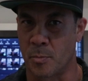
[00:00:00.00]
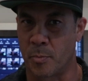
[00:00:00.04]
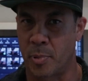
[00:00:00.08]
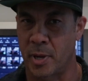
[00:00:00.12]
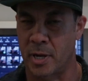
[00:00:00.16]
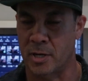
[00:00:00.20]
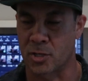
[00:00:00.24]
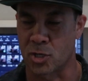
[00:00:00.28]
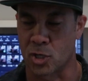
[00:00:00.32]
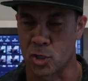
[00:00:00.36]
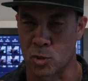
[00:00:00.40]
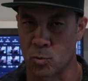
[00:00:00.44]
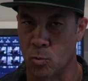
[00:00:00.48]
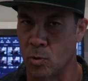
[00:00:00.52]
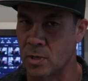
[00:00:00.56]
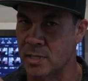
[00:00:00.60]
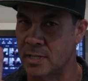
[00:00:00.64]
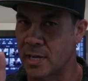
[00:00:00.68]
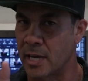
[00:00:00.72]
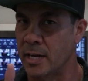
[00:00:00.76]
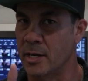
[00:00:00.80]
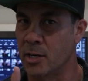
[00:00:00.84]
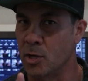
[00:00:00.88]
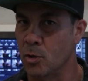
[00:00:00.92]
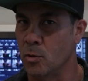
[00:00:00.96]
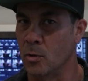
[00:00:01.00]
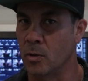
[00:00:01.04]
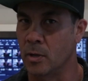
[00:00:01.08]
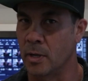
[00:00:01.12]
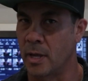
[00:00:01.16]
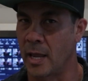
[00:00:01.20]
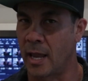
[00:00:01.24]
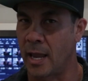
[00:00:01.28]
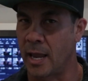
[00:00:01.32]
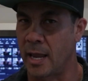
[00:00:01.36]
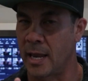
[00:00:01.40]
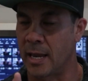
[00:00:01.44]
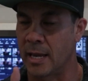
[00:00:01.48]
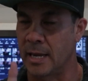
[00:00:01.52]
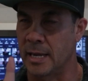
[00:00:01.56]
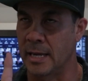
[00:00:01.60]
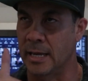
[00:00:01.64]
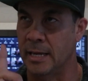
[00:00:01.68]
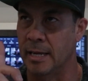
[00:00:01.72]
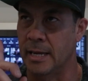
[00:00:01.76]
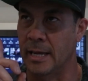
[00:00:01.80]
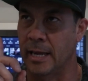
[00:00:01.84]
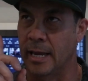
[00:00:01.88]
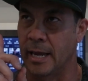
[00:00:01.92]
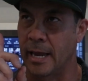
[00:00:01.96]
some pictures once I do
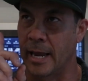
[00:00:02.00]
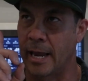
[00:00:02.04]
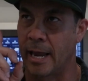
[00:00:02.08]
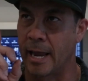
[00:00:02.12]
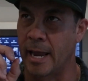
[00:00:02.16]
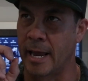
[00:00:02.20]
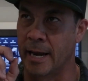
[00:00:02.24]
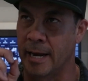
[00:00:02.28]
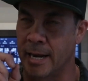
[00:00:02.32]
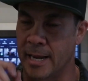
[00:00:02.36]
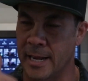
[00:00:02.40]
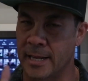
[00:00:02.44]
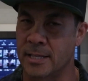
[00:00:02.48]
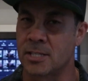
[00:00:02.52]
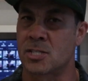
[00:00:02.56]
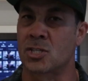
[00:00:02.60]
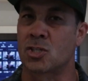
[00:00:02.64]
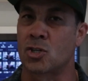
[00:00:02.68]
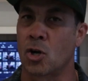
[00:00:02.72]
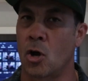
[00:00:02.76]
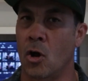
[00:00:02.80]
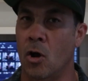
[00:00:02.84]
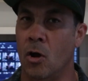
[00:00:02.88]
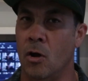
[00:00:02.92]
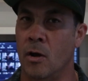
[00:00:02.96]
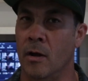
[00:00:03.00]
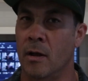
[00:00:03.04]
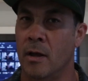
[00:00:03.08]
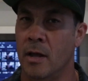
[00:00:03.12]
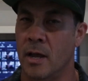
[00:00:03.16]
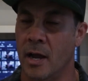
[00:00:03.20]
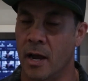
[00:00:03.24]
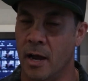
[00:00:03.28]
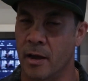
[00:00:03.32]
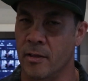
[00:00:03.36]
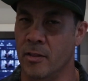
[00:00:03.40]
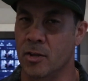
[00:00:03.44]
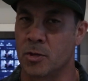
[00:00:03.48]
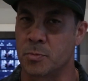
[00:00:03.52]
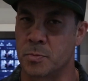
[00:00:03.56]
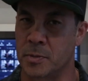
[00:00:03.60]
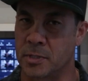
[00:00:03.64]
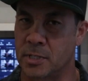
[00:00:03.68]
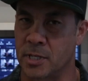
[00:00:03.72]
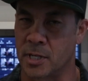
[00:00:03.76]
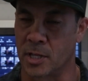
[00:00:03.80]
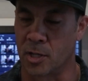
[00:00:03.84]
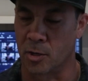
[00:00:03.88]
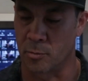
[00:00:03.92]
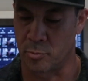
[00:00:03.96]
an install of this
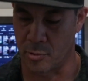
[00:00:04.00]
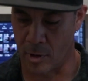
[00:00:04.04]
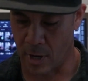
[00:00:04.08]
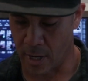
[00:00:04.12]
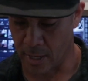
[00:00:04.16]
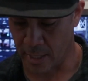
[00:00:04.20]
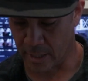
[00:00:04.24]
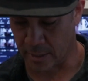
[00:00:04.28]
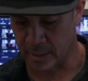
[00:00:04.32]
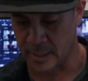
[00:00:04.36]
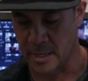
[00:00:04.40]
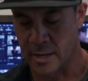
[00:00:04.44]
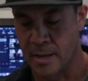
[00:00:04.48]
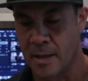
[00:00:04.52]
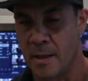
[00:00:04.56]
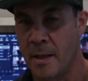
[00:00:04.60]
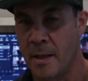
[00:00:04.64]
particular product.